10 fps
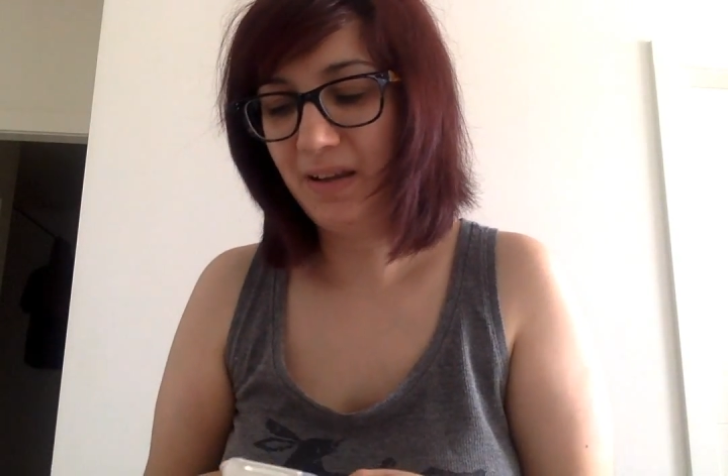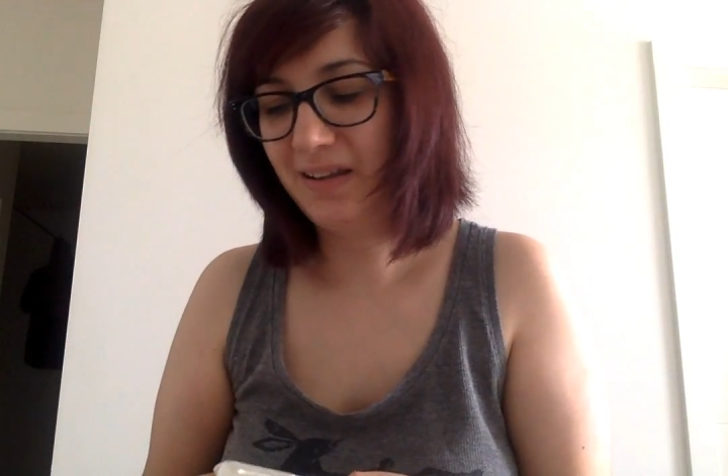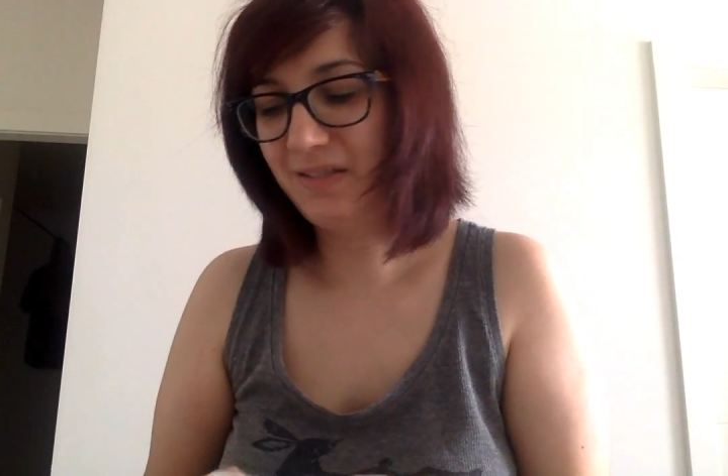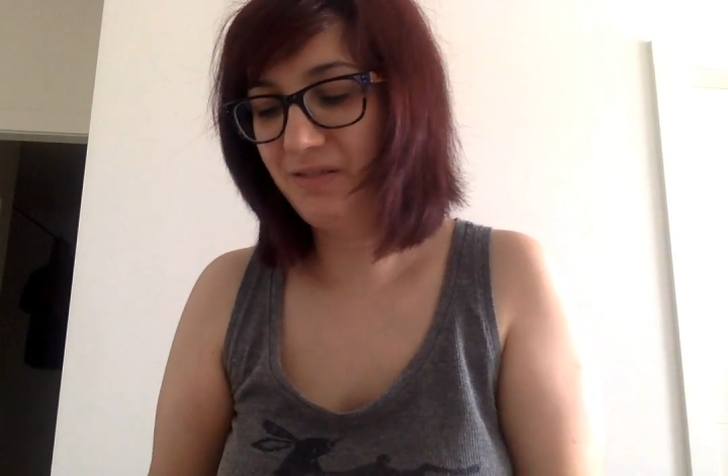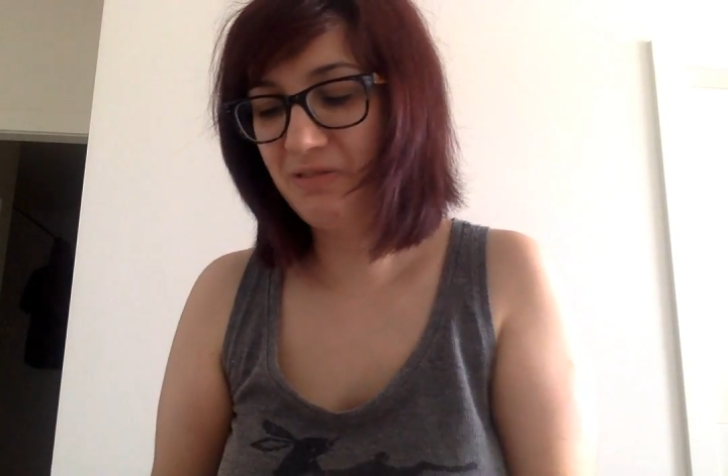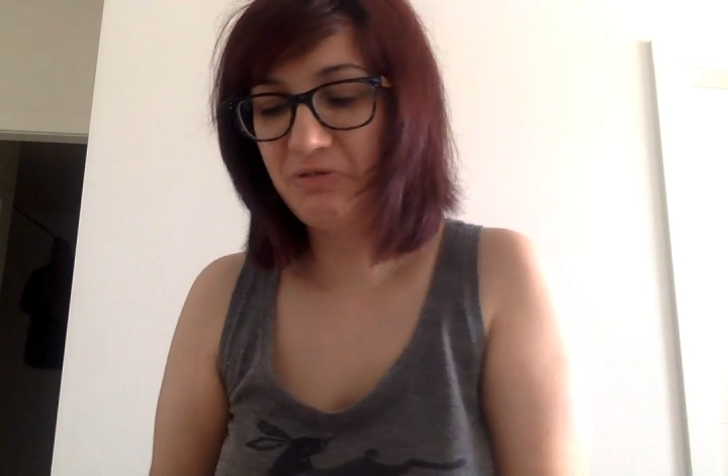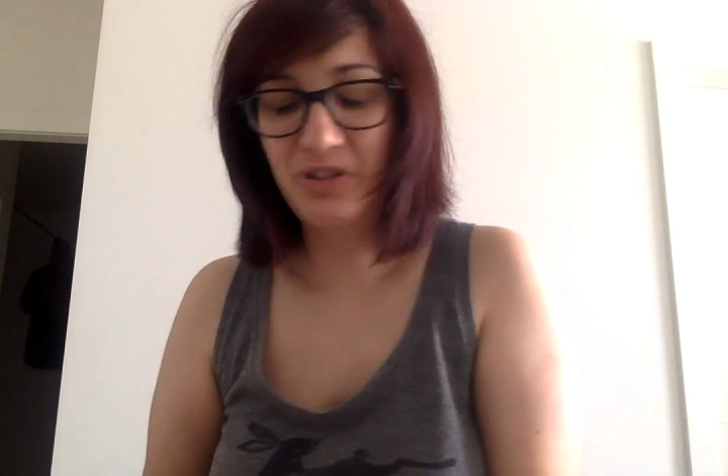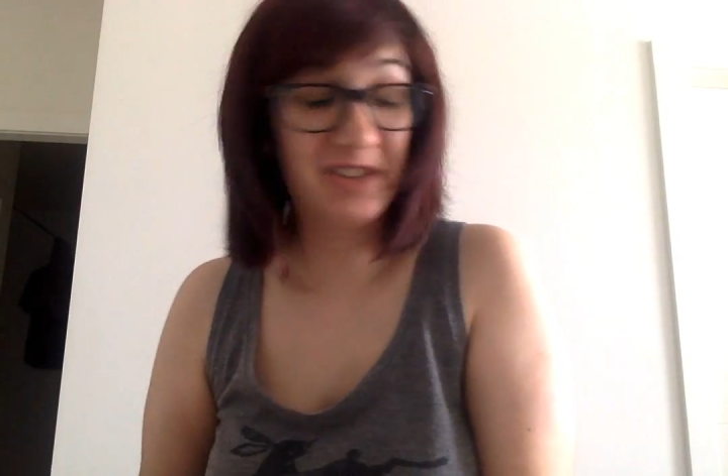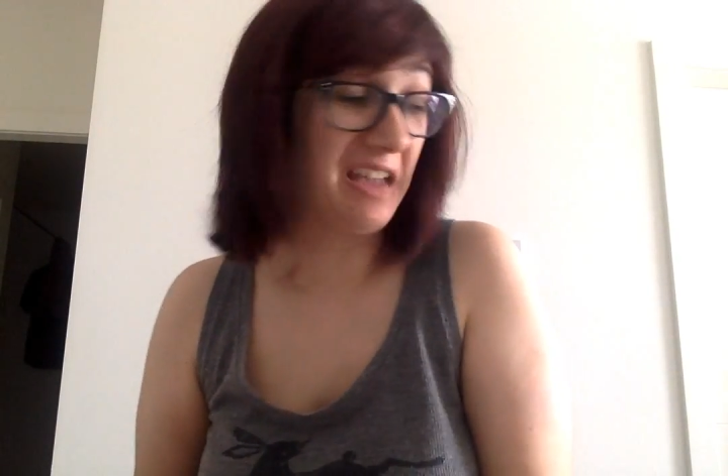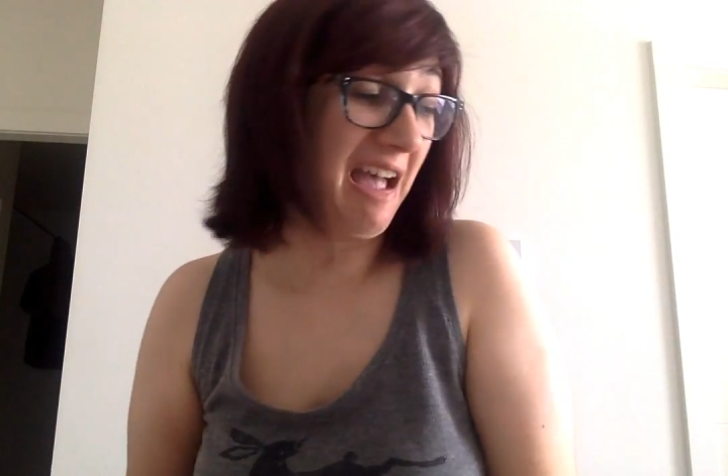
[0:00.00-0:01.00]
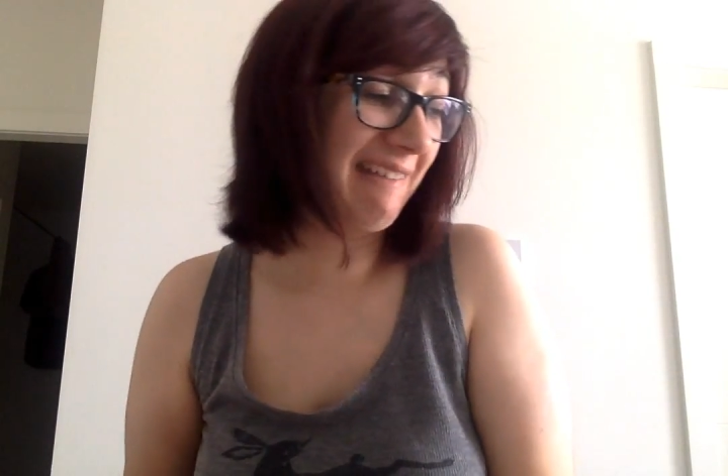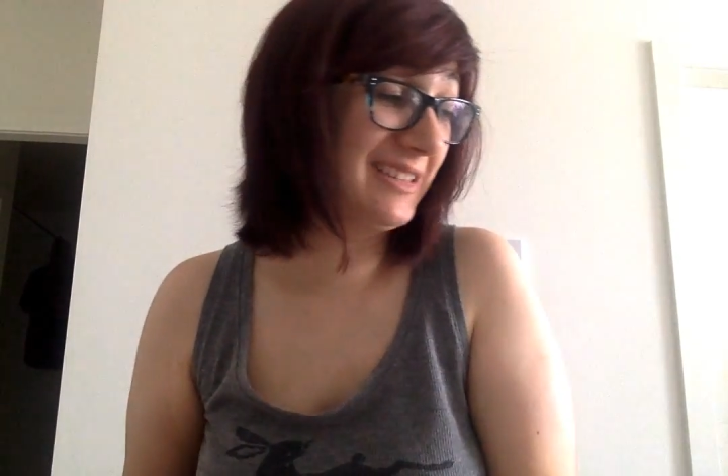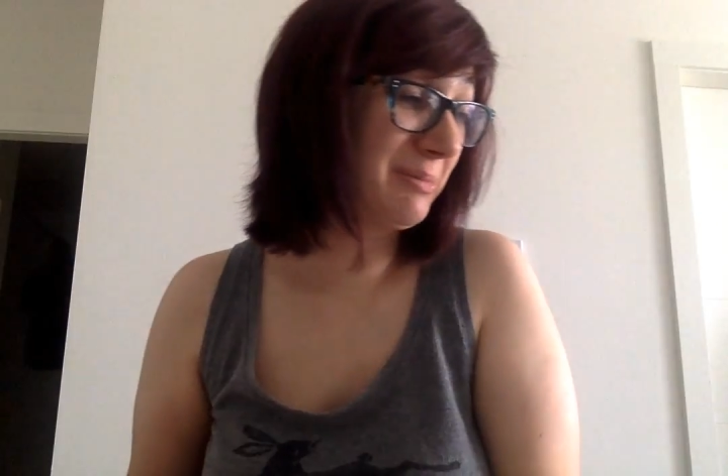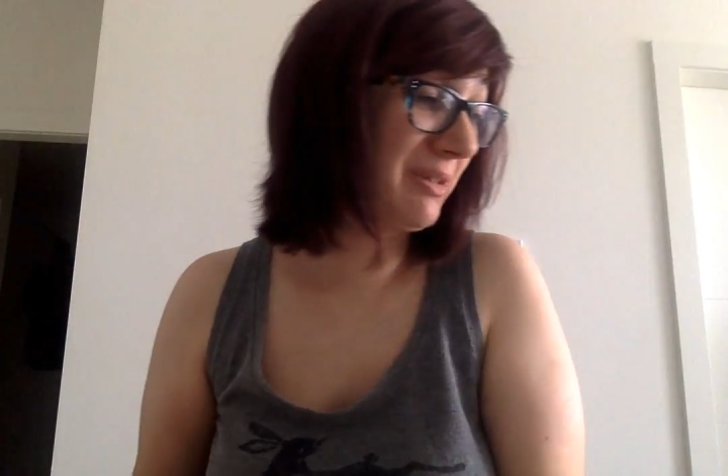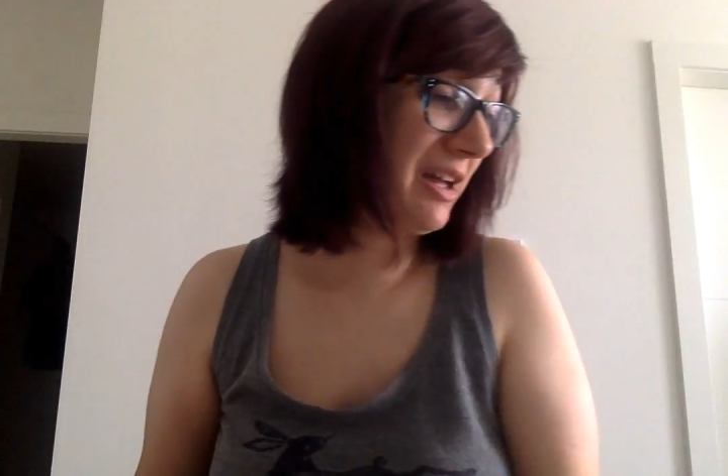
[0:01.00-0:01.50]
It just adds
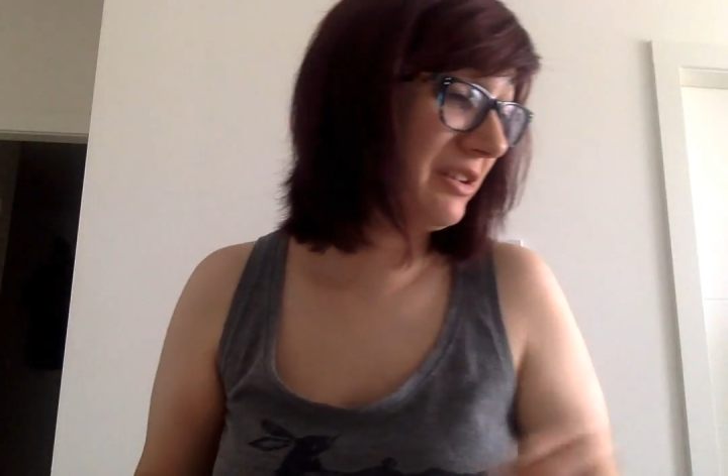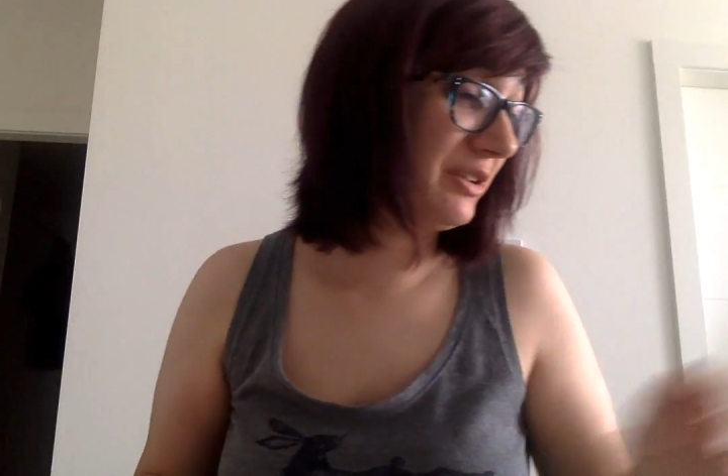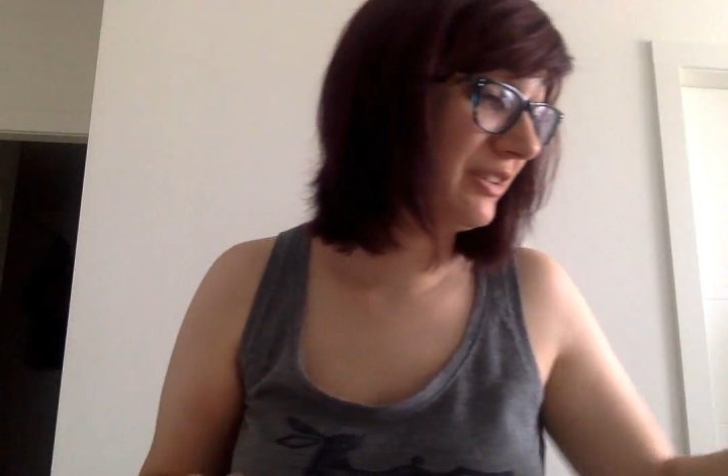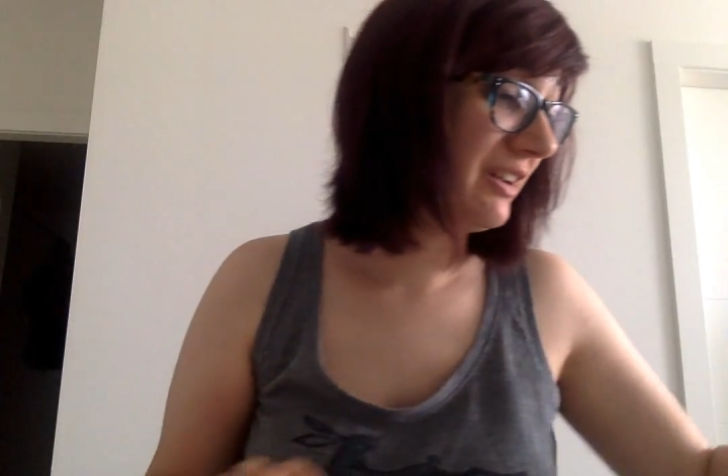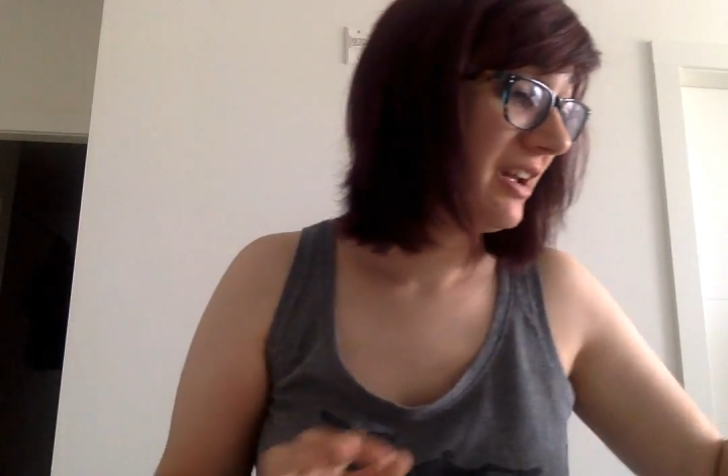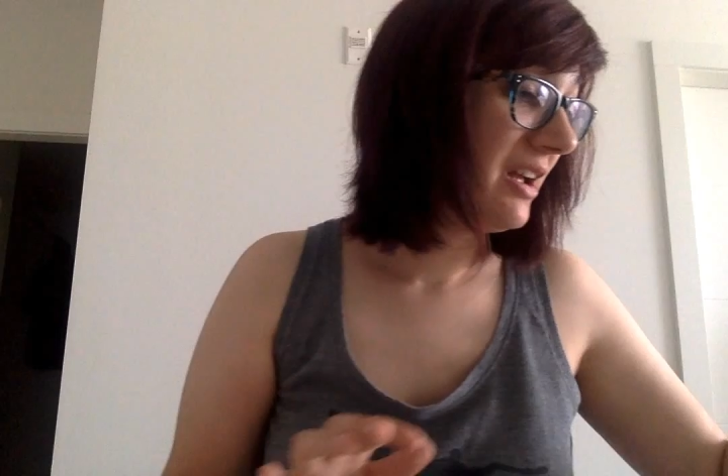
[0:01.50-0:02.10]
some color.